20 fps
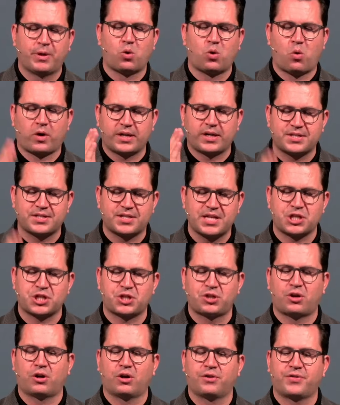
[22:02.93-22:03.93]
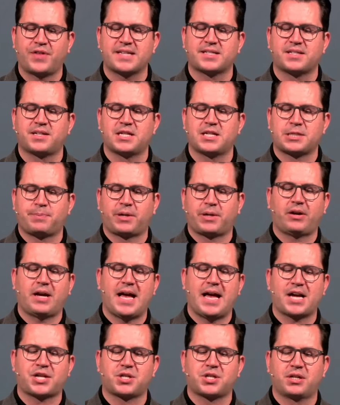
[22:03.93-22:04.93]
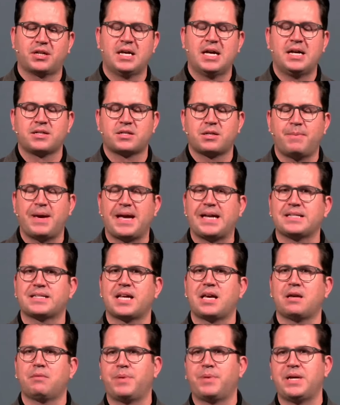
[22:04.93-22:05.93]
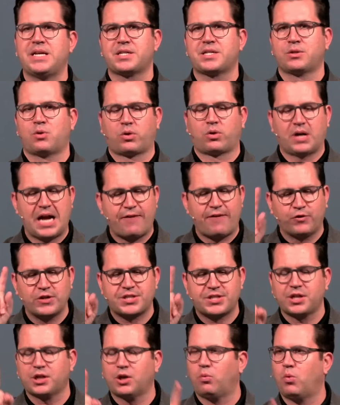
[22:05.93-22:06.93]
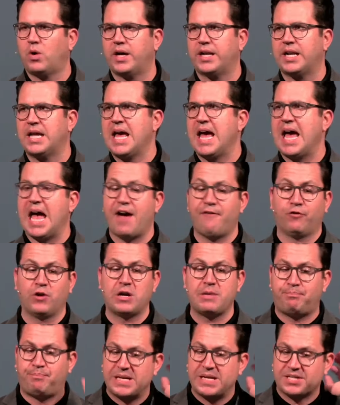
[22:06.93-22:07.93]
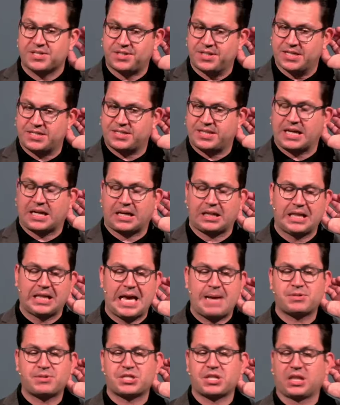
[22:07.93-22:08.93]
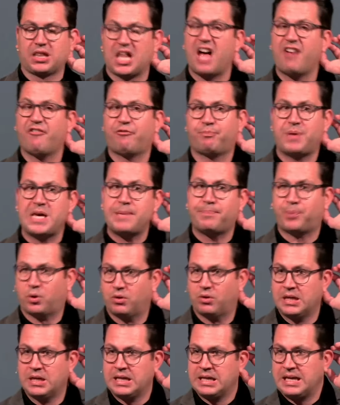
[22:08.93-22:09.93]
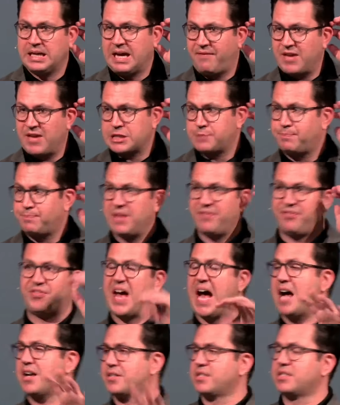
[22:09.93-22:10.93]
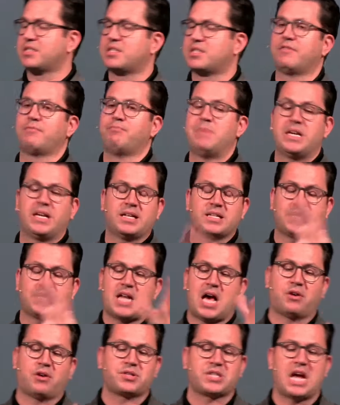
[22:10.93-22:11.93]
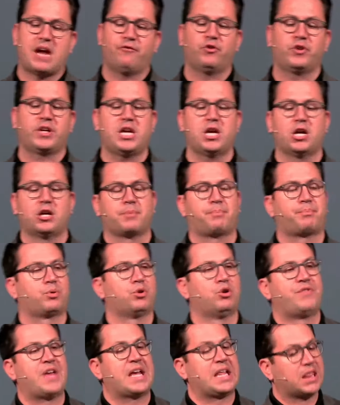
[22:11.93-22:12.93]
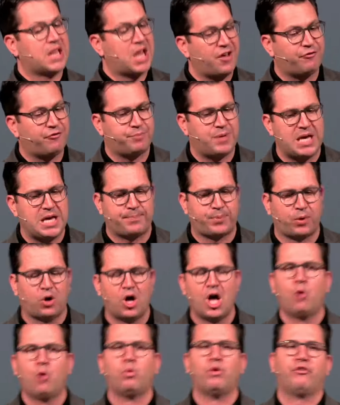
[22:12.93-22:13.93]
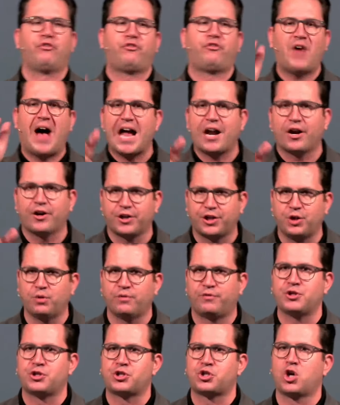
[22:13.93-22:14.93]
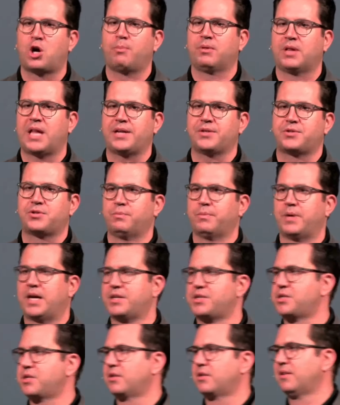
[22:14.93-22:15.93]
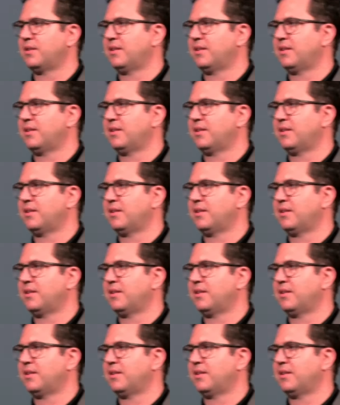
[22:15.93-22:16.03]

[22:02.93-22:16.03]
organization on earth has a disciplinary action to maintain peace and order. Every single one. Every business that claims to love people and they spend thousands of millions of dollars every year to prove they love people will fire you if you show up late too much.